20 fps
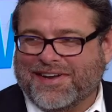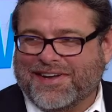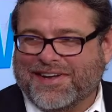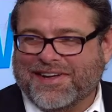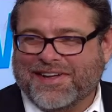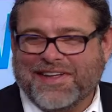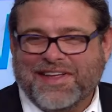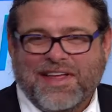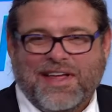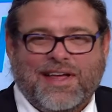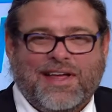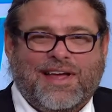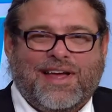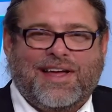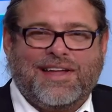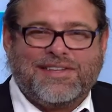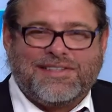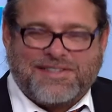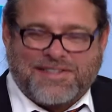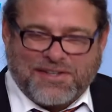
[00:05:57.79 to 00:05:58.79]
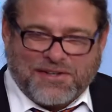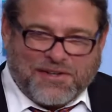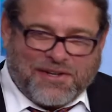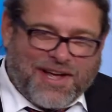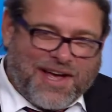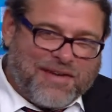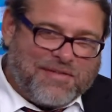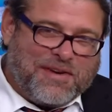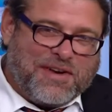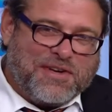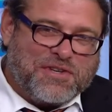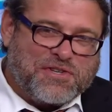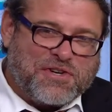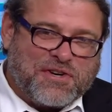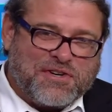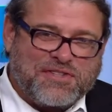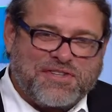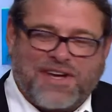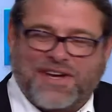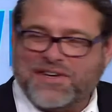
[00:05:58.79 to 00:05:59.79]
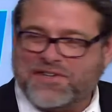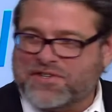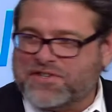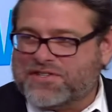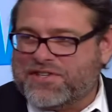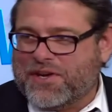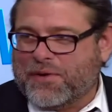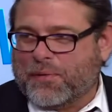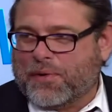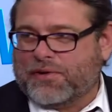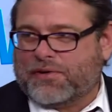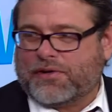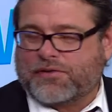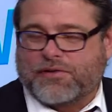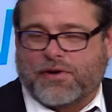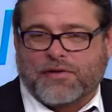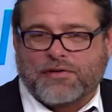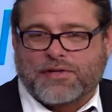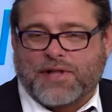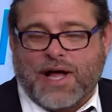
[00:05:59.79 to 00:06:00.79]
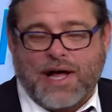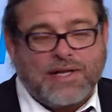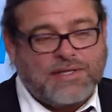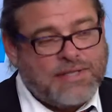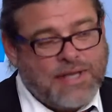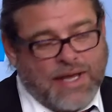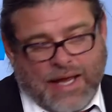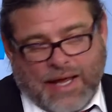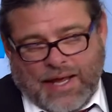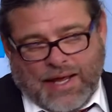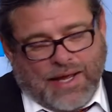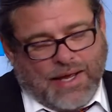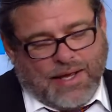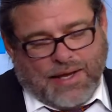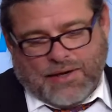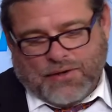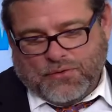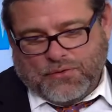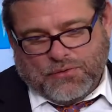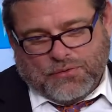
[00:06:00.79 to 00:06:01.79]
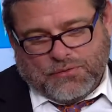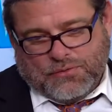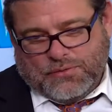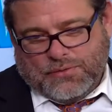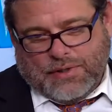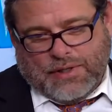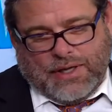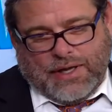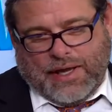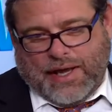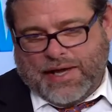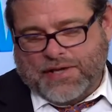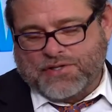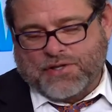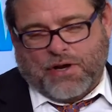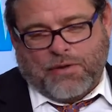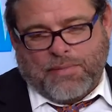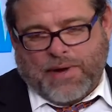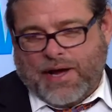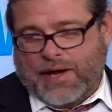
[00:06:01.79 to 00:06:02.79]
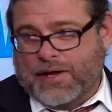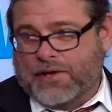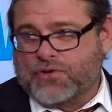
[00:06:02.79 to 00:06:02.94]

uh, and still have an insurance agency where he takes care of clients. You know, he has all my